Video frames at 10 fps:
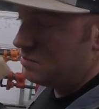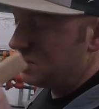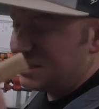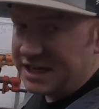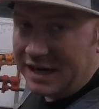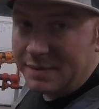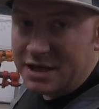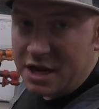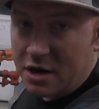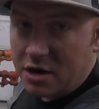Stick them
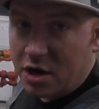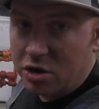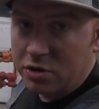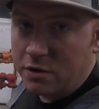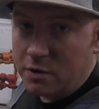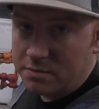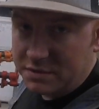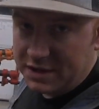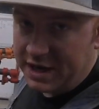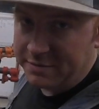in there, glue them,
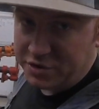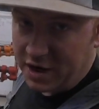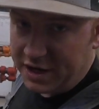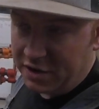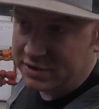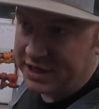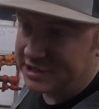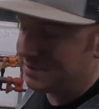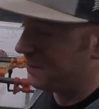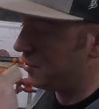let them dry, don't touch
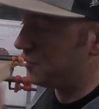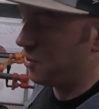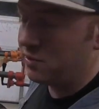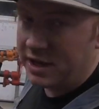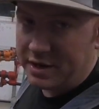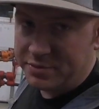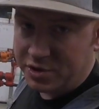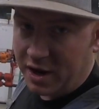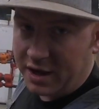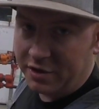them. If you don't let them
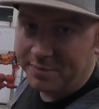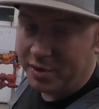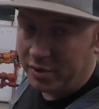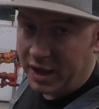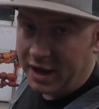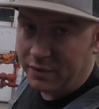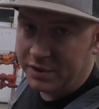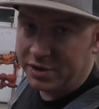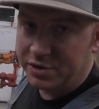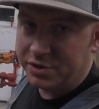dry, they'll pull out
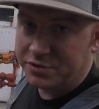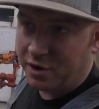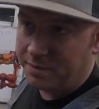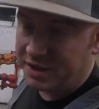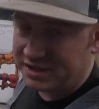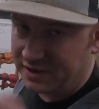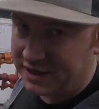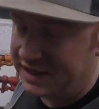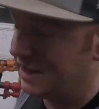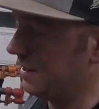when you do your draw pins. I'll
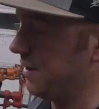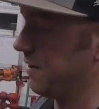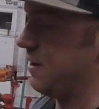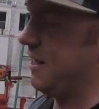get to that later.